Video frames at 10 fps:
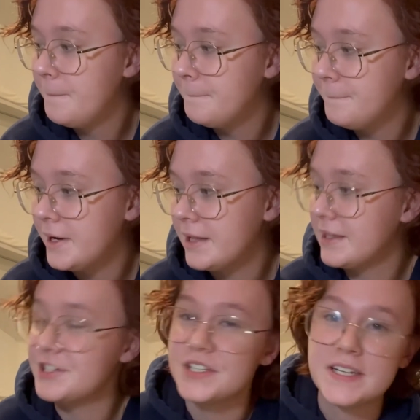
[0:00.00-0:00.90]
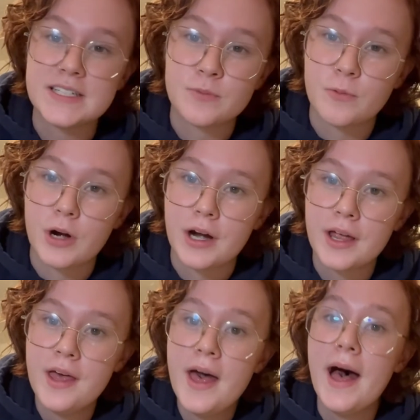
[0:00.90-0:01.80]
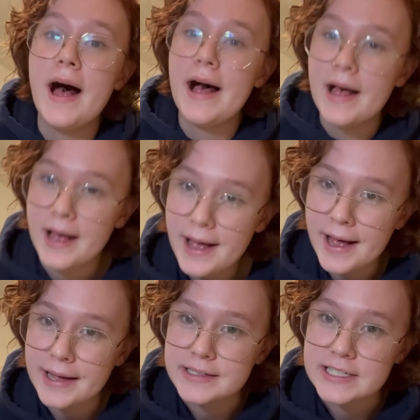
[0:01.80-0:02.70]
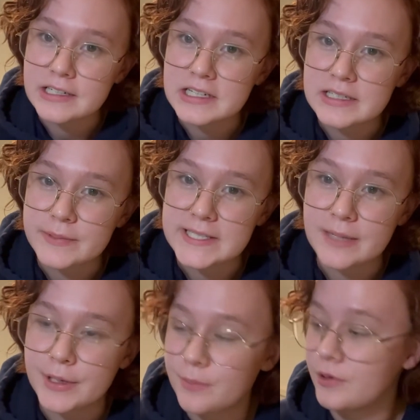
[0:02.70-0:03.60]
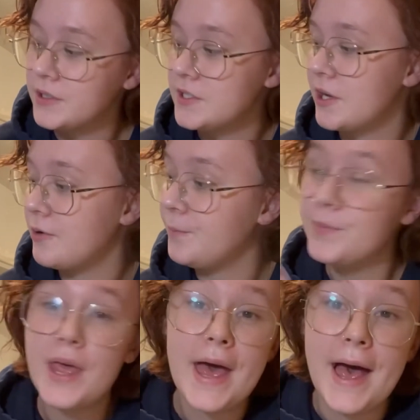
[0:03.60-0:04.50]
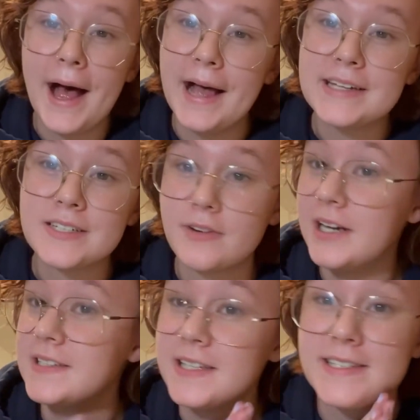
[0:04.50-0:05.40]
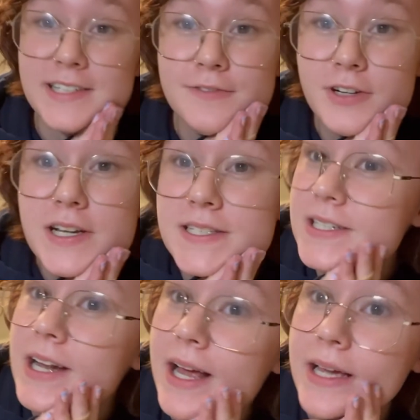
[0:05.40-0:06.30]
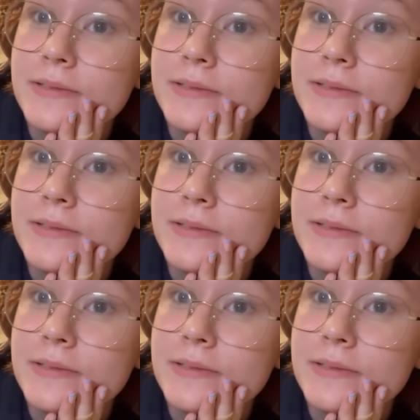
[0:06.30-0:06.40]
But that just takes more work and irritates my stomach more, so eggs and rice, that's it for us today.